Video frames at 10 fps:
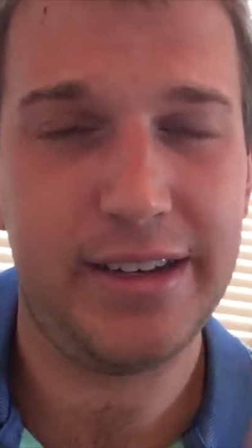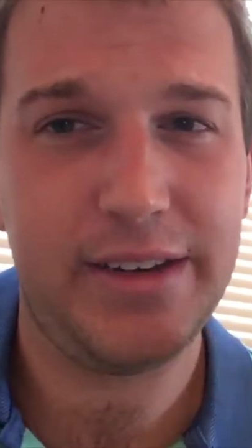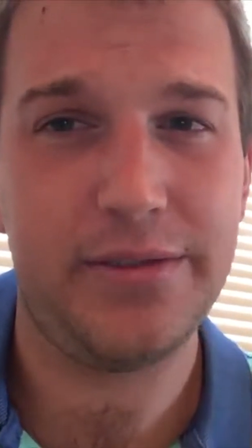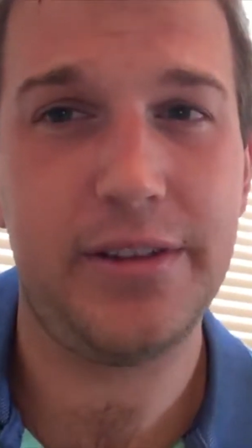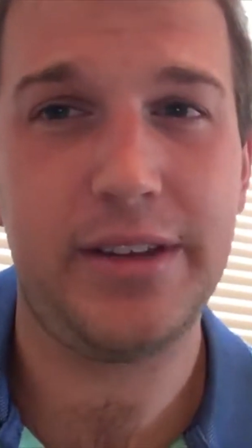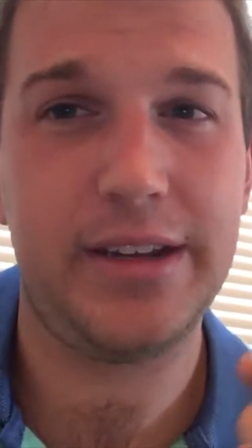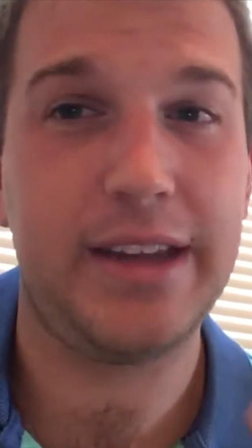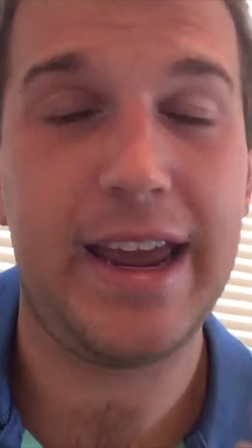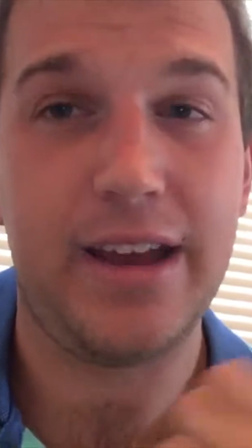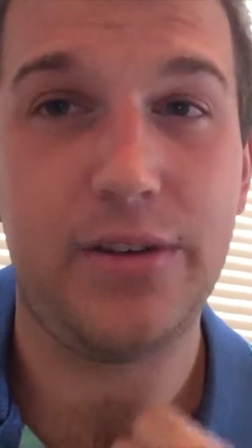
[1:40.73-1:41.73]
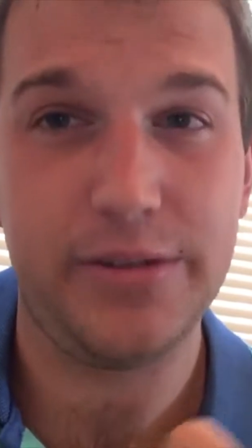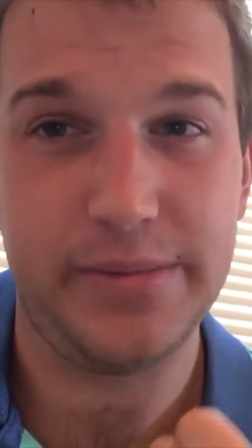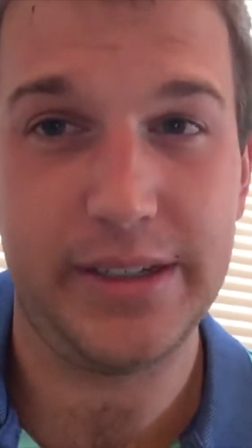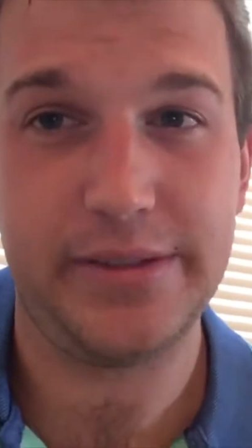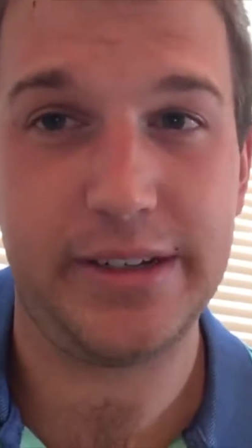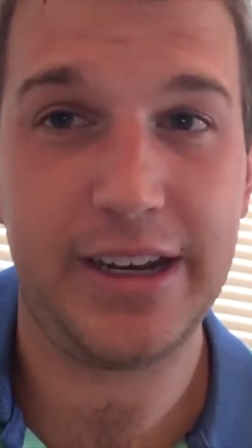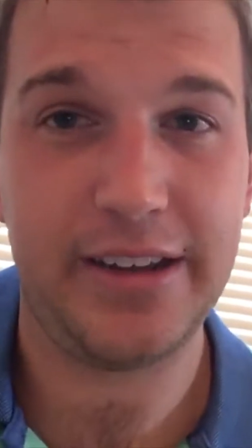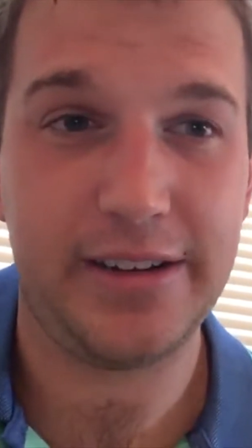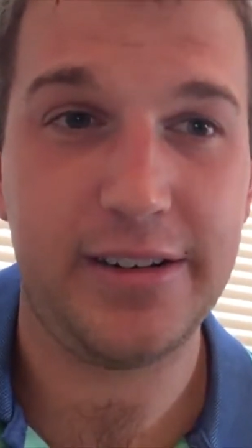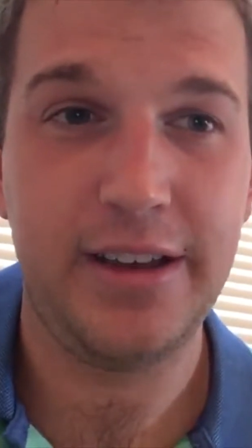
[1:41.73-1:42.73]
and even though they can't hold themselves
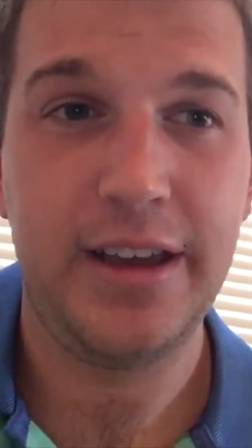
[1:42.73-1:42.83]
together.